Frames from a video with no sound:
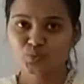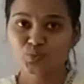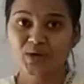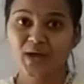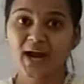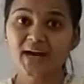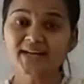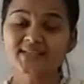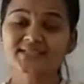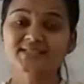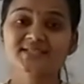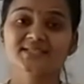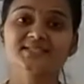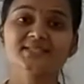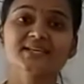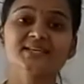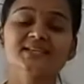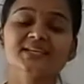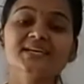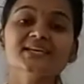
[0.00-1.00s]
we are
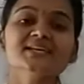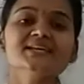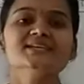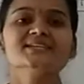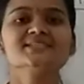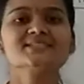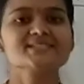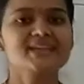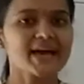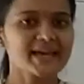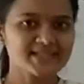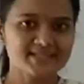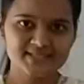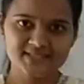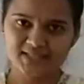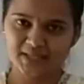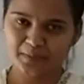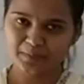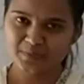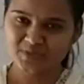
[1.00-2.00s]
discussing the science
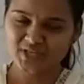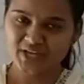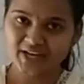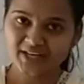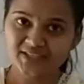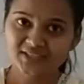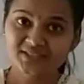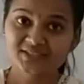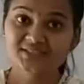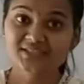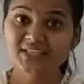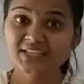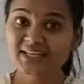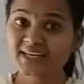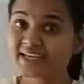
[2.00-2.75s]
subject, that